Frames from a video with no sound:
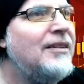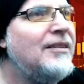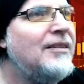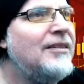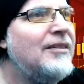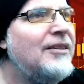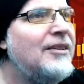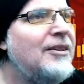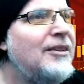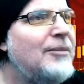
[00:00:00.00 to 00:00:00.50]

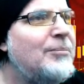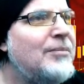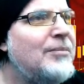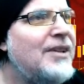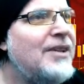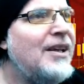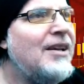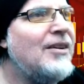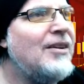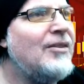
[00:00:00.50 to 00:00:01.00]
Up,
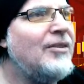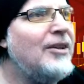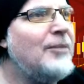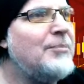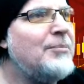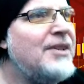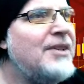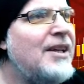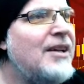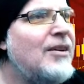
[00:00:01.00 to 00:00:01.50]

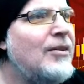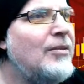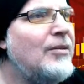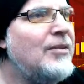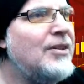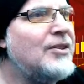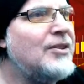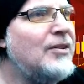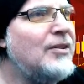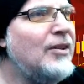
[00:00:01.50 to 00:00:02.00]
down.
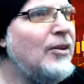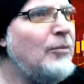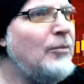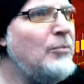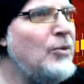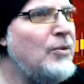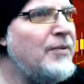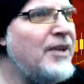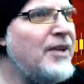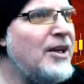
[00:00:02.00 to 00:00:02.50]
This little
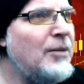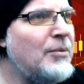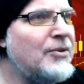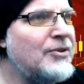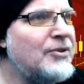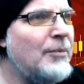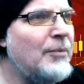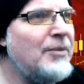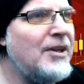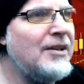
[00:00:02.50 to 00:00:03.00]
move here was
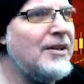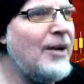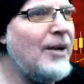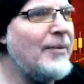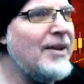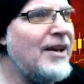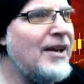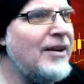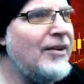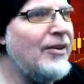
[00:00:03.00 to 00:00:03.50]
something. Now we
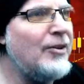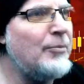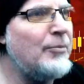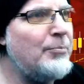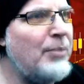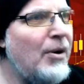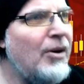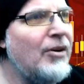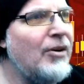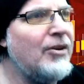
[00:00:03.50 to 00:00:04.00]
got another
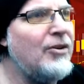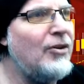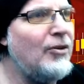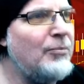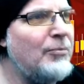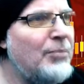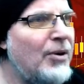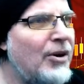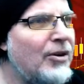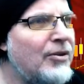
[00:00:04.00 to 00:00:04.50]
barcode.
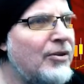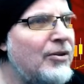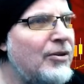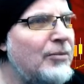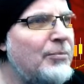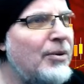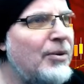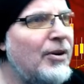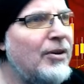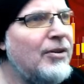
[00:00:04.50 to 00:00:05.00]

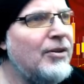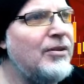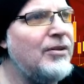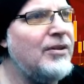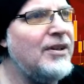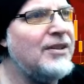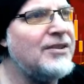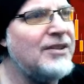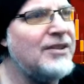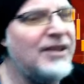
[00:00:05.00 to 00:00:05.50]

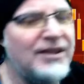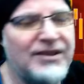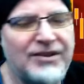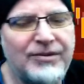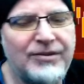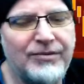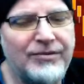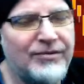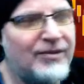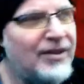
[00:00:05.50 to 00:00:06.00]
It's
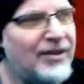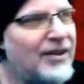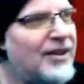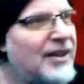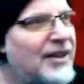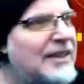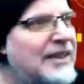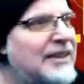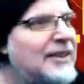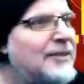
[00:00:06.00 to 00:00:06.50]

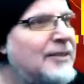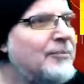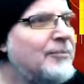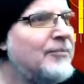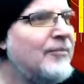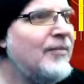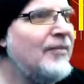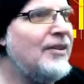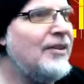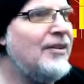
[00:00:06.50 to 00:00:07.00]

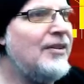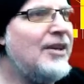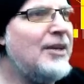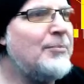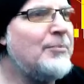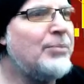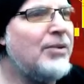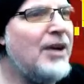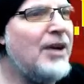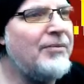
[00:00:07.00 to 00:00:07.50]
you get
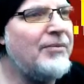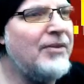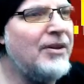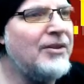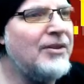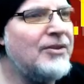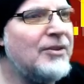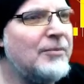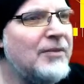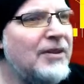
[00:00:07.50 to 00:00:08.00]
profit on
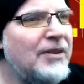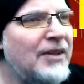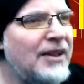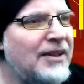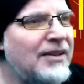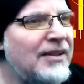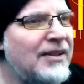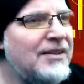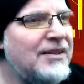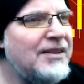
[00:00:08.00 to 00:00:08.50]
something like
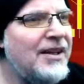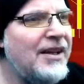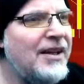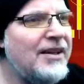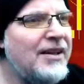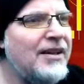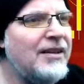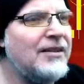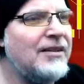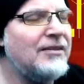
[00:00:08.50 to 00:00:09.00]
that, take it.